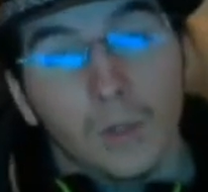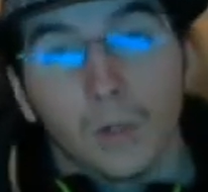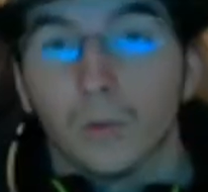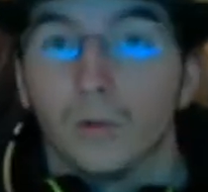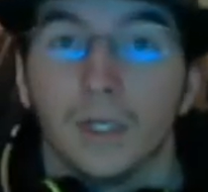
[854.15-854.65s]
where
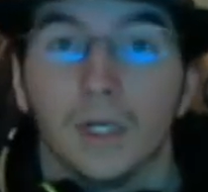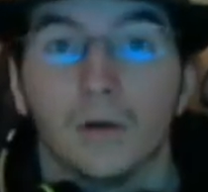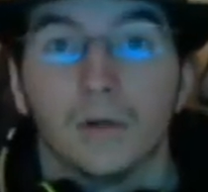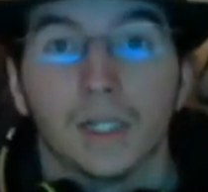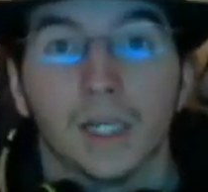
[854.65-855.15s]
we will be
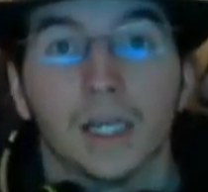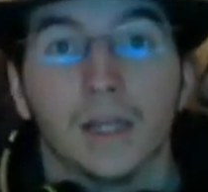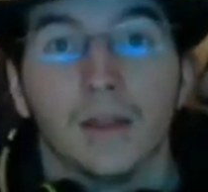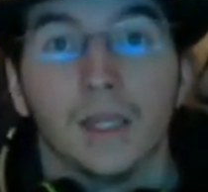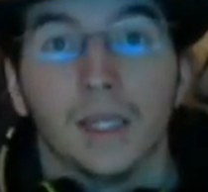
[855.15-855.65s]
hosting
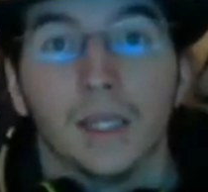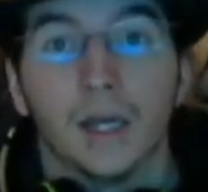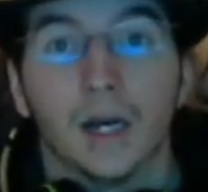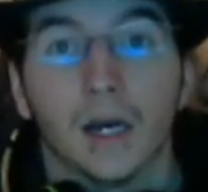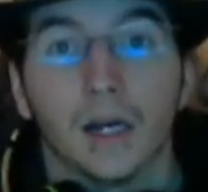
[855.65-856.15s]
the
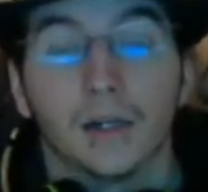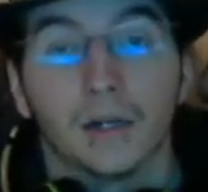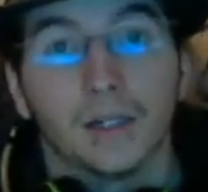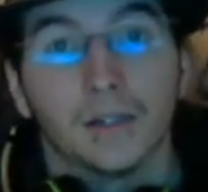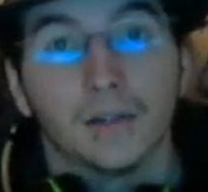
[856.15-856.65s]

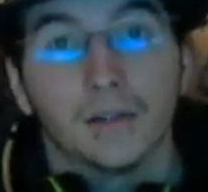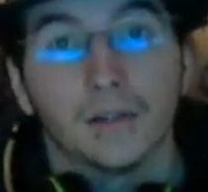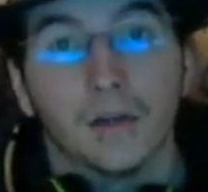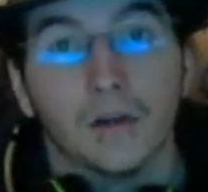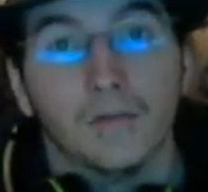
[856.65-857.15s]
Guardians
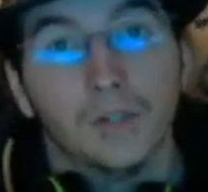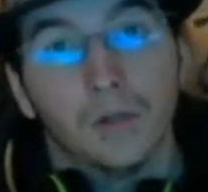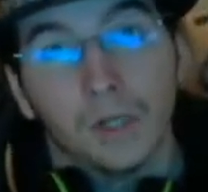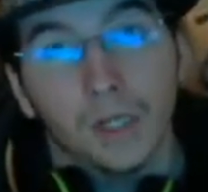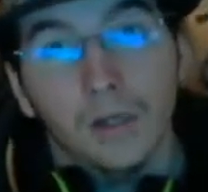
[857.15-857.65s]
of
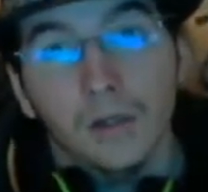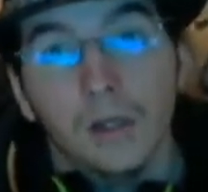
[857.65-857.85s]
Zodia,